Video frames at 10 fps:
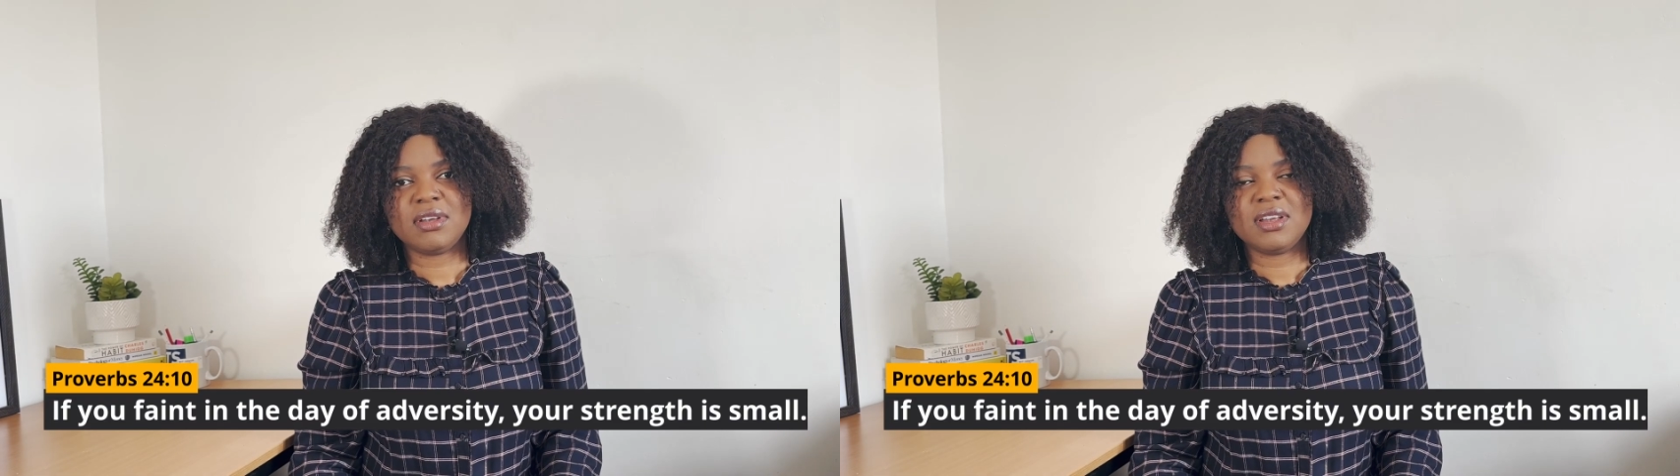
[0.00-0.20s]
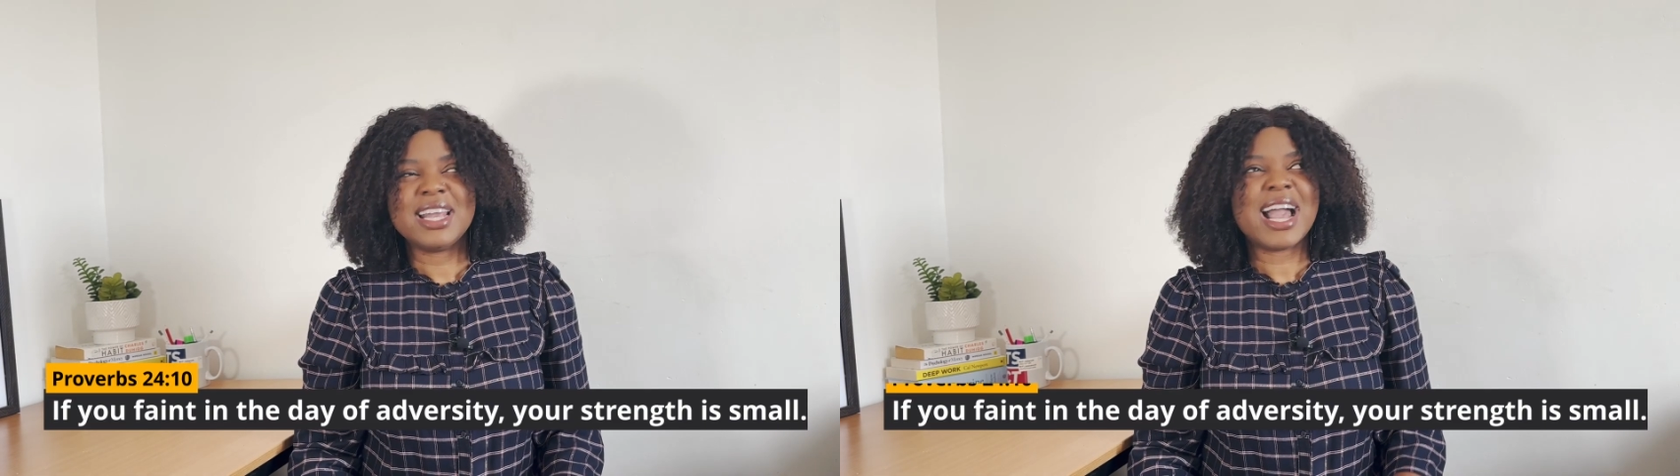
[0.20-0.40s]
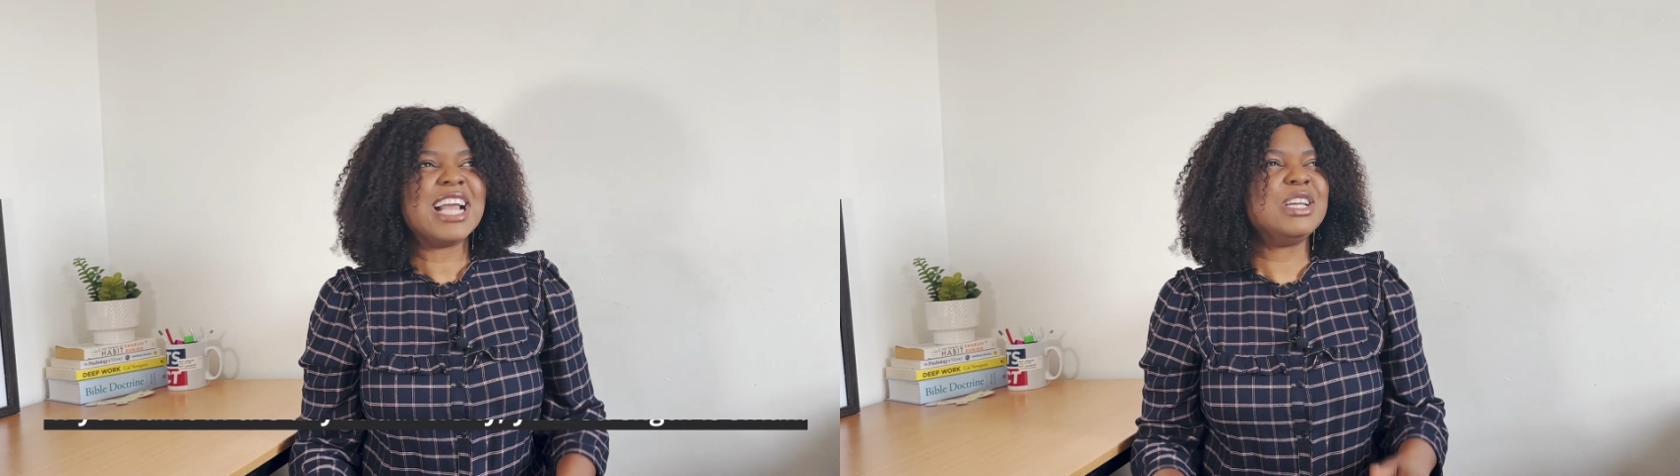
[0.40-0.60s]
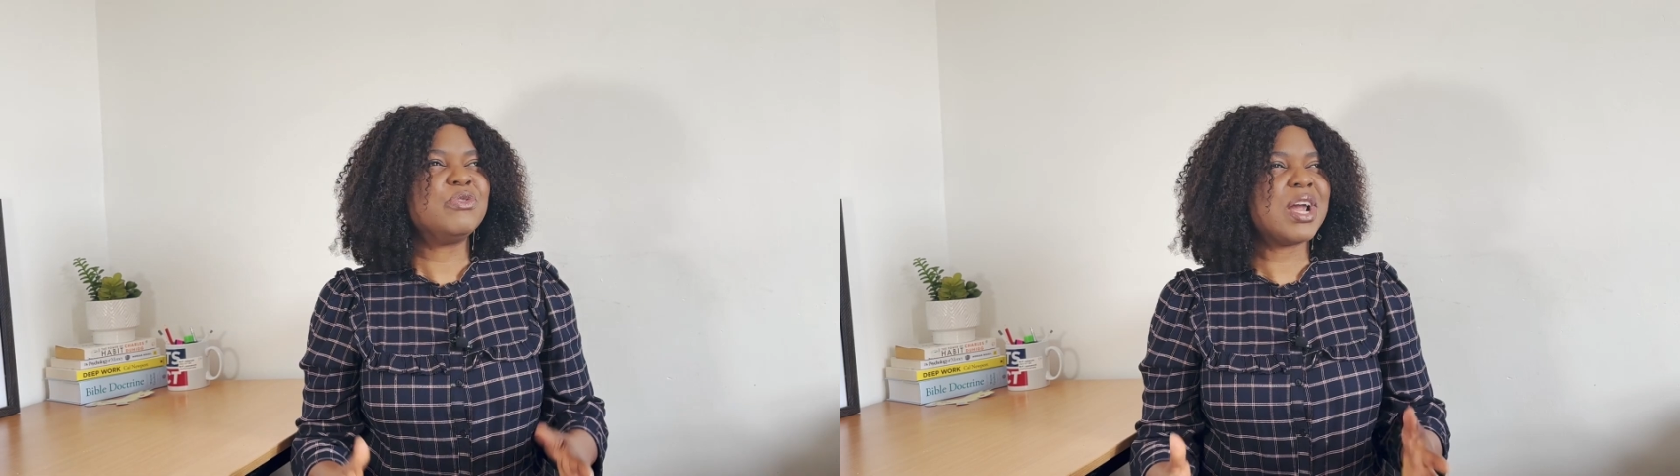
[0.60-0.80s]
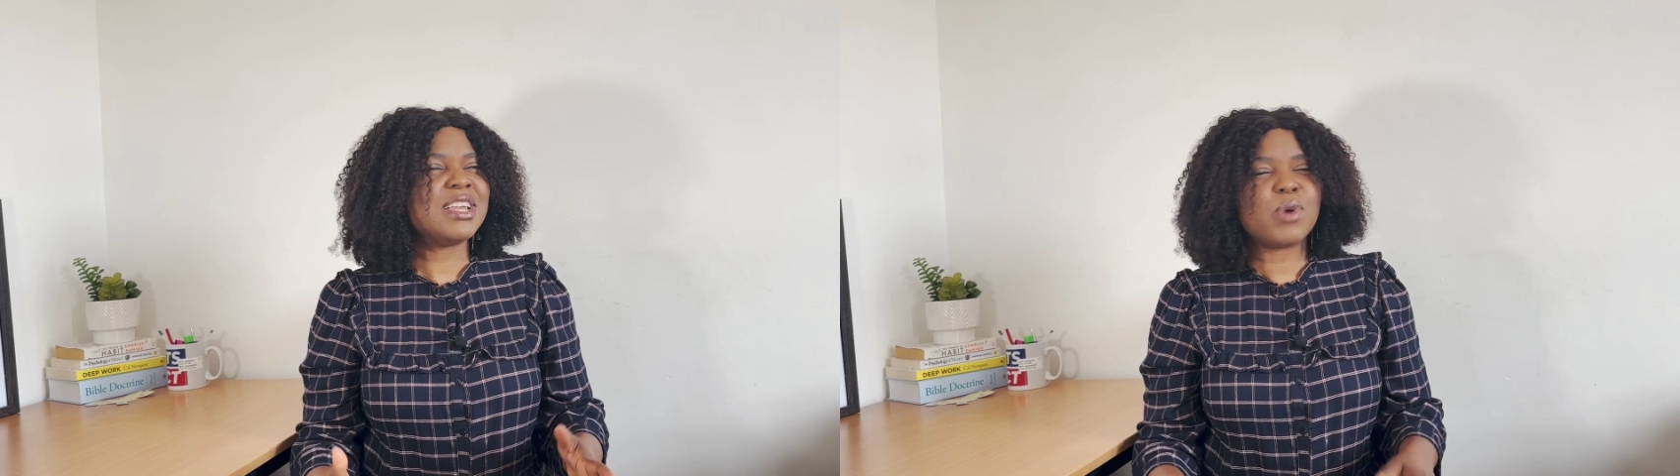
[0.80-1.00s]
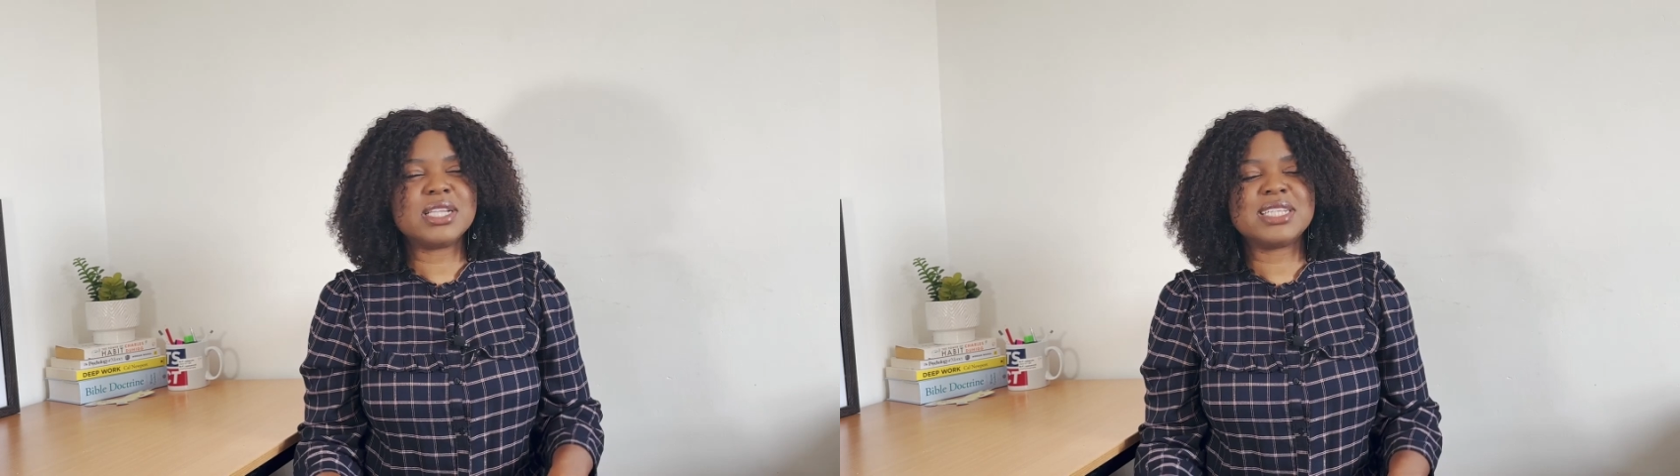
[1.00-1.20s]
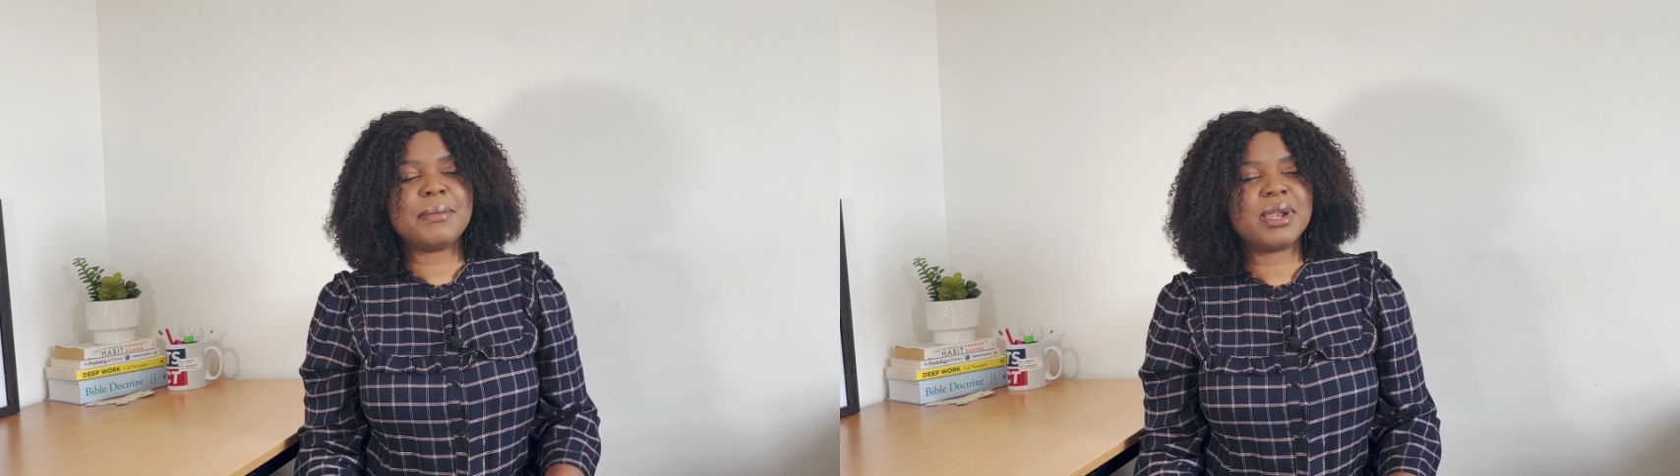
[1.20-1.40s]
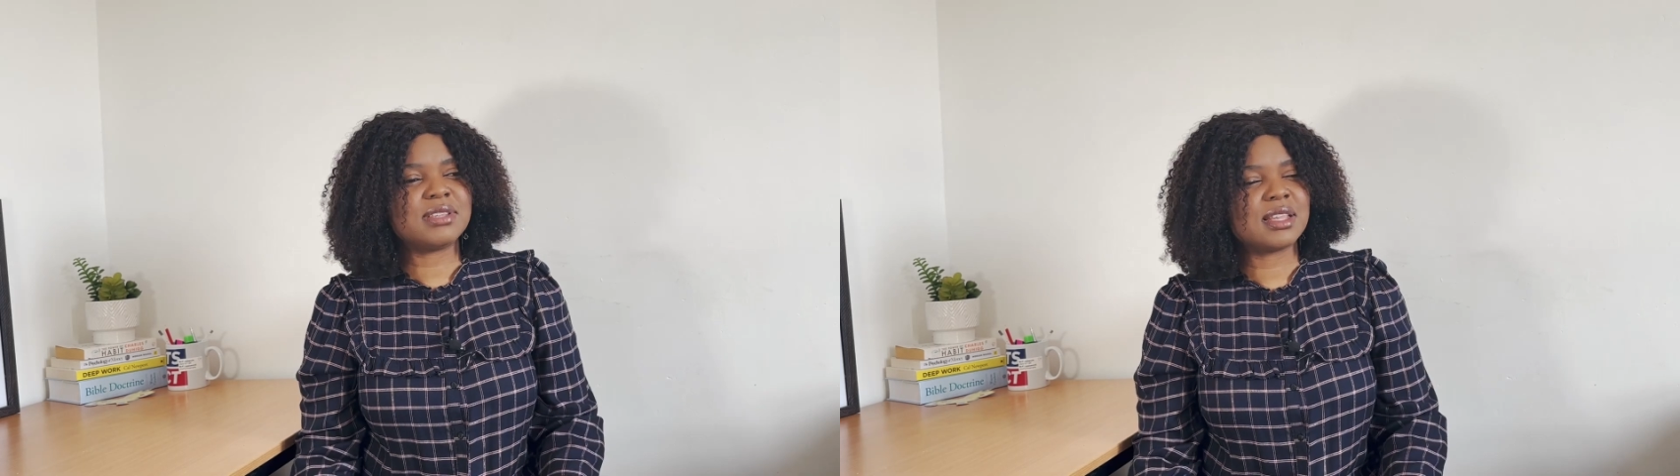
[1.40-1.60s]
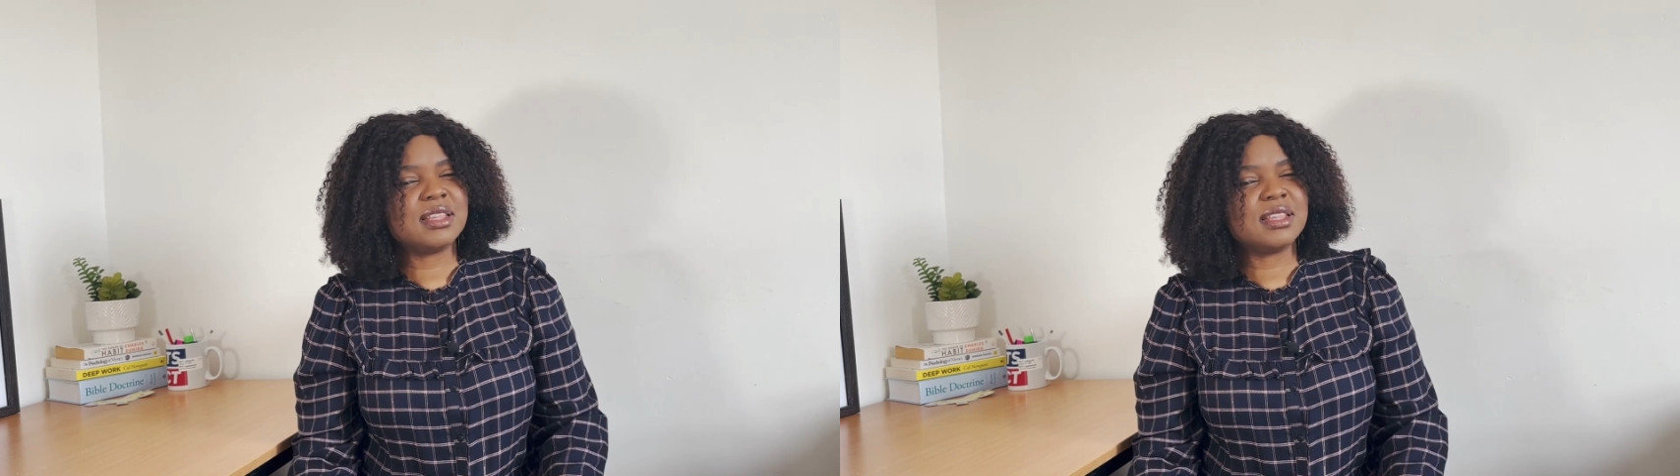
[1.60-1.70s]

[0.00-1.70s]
I read it one time and I was like,